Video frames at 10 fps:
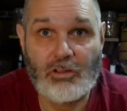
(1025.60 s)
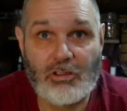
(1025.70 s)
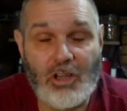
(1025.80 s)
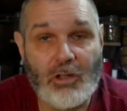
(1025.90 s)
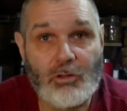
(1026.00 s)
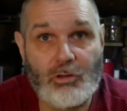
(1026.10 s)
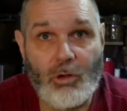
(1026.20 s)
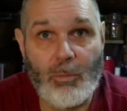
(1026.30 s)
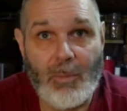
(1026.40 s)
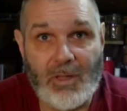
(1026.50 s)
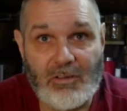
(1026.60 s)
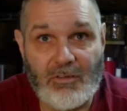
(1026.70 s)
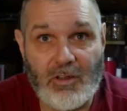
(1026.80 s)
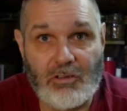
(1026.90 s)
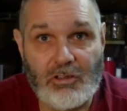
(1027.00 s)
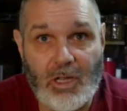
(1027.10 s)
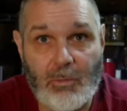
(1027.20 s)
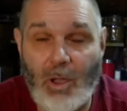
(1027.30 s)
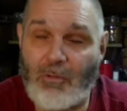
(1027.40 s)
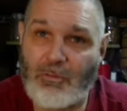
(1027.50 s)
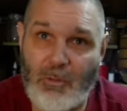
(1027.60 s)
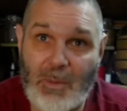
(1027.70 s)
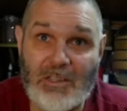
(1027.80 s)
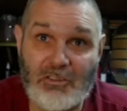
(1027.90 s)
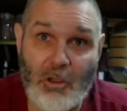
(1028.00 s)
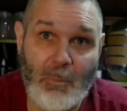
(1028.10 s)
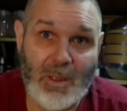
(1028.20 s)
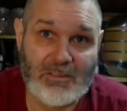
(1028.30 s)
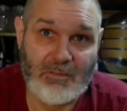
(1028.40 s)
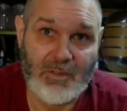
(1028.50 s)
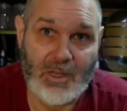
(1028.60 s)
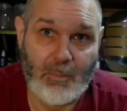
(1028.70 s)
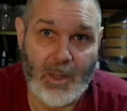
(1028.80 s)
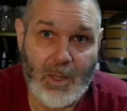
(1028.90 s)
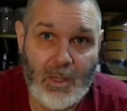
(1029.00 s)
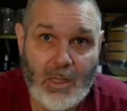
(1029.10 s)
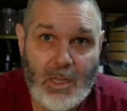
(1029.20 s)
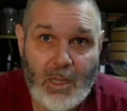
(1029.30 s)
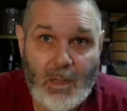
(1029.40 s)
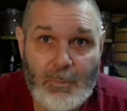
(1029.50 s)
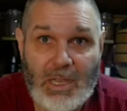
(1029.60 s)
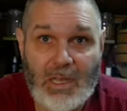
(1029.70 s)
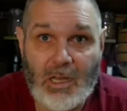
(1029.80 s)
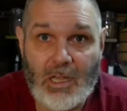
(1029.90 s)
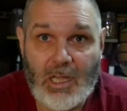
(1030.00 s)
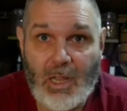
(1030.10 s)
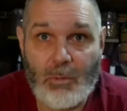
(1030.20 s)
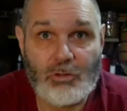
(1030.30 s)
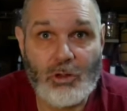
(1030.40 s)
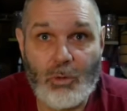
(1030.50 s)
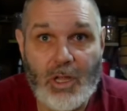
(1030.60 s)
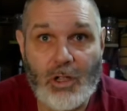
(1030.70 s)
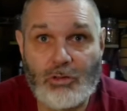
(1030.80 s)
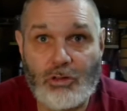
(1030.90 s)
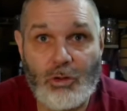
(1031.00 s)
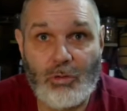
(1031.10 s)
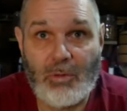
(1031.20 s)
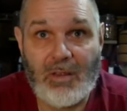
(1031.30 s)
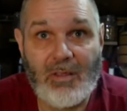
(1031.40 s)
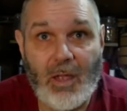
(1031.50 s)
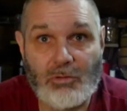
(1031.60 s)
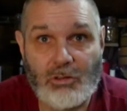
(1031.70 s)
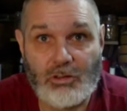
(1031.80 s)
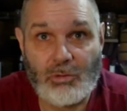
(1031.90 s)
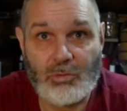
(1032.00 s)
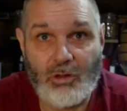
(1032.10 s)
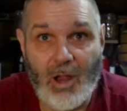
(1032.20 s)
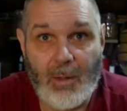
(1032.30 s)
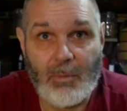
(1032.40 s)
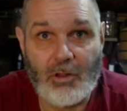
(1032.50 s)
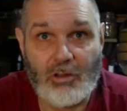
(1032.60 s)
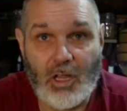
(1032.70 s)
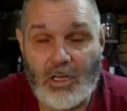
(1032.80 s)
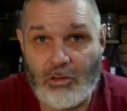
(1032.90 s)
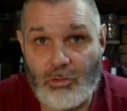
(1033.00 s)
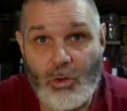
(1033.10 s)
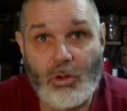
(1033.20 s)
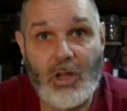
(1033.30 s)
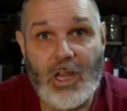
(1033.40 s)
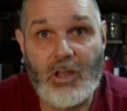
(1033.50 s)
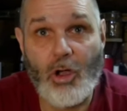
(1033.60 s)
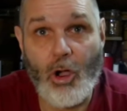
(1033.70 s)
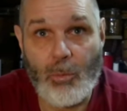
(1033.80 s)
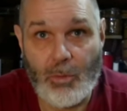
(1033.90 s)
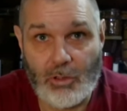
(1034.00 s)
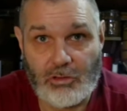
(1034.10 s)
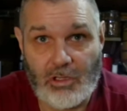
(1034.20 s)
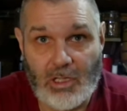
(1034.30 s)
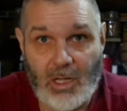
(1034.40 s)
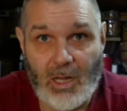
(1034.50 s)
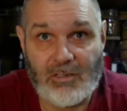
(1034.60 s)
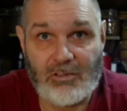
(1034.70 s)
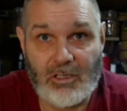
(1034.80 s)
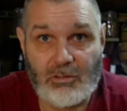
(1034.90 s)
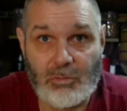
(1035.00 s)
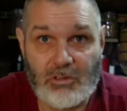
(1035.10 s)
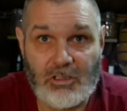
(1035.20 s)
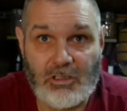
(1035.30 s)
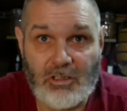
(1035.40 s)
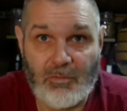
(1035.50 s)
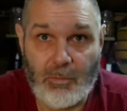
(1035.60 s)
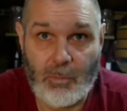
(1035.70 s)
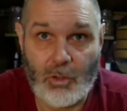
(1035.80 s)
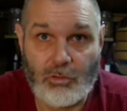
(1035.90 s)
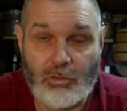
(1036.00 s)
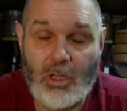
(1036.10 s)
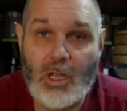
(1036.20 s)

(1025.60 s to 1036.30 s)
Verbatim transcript: the channel's grown massive this year well for me it's gone massive anyway beginning of the year was only on two three thousand subscribers and it's grown enormous in the last six six seven months